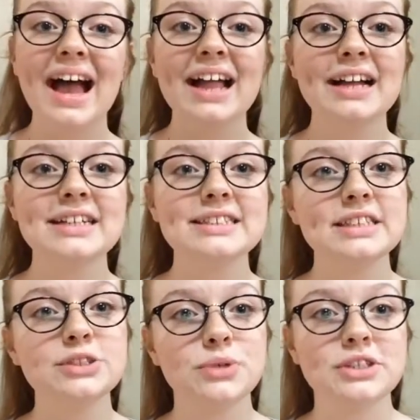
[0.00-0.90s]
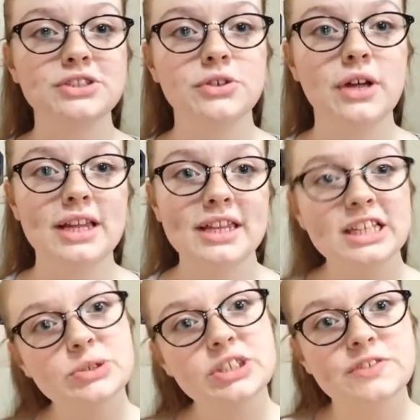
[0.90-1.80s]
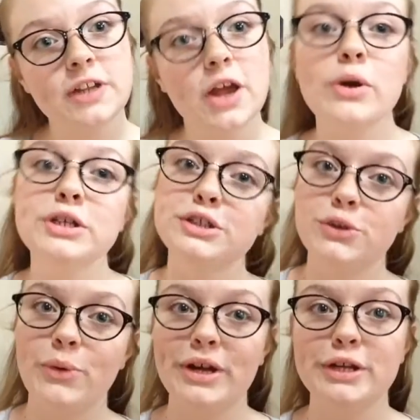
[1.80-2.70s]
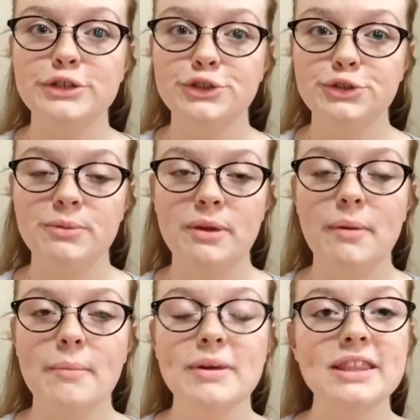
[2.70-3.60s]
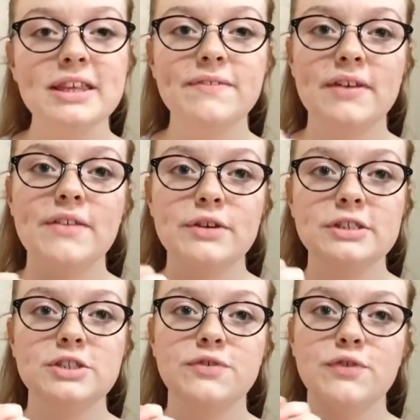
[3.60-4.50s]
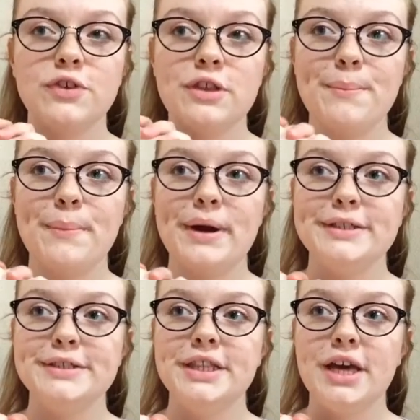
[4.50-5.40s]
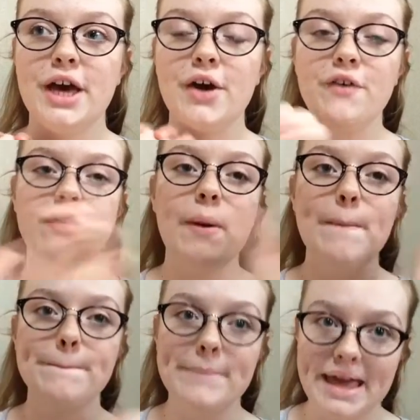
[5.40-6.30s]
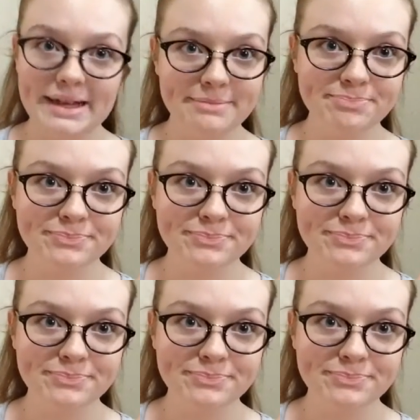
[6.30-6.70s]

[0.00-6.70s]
Hi guys, it's Rachel, and this week's video is going to be my monthly favorites for the month of May.